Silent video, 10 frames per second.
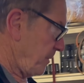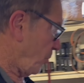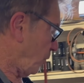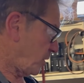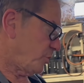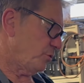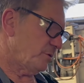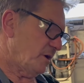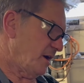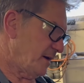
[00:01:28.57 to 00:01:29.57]
Oh, good.
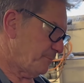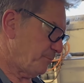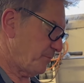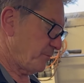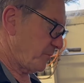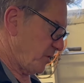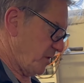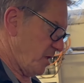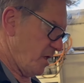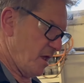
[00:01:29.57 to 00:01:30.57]

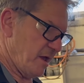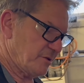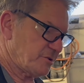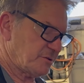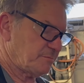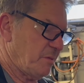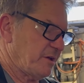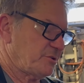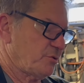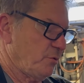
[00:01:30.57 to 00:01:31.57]
Yeah, just make
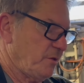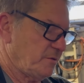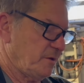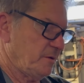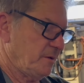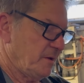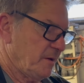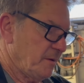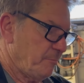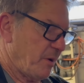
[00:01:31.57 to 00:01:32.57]
sure that the
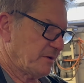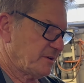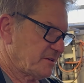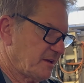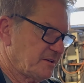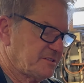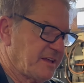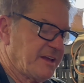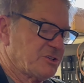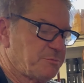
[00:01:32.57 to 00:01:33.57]
punters
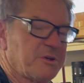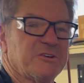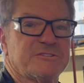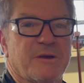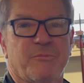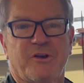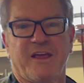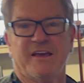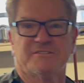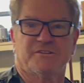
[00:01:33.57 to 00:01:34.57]
understand just because somebody
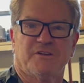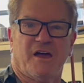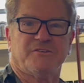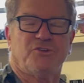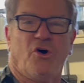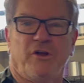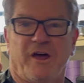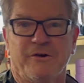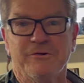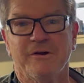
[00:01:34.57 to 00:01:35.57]
has a
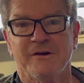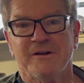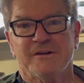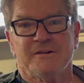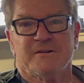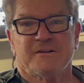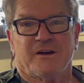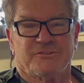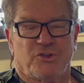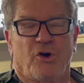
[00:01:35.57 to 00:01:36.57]
dyno,
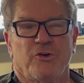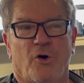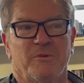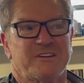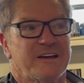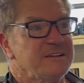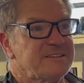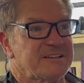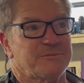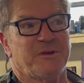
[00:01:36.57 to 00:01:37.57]
a dynometer,
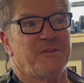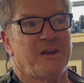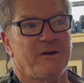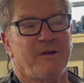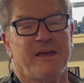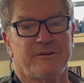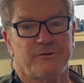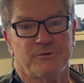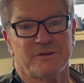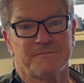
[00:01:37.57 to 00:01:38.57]
doesn't mean they know how to
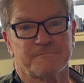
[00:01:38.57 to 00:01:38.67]
do it.